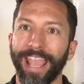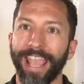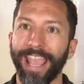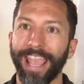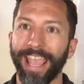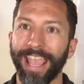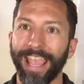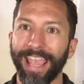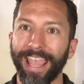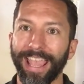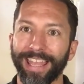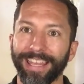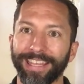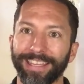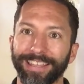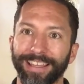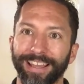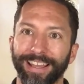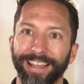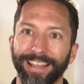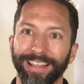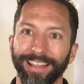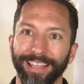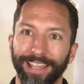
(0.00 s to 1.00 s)
and
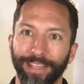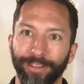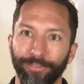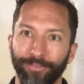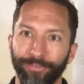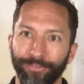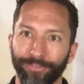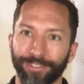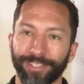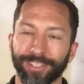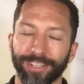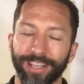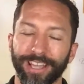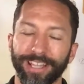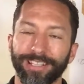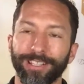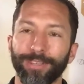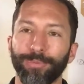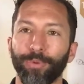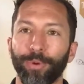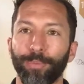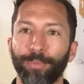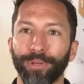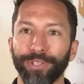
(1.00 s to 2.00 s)
if
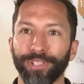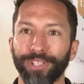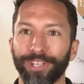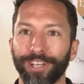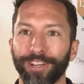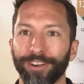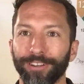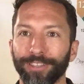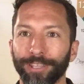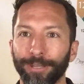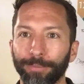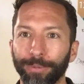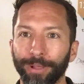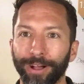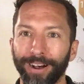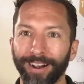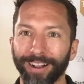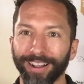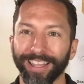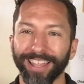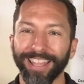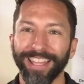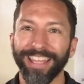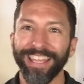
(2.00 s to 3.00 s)
selected, we'll put you here on the
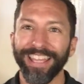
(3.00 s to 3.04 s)
blog.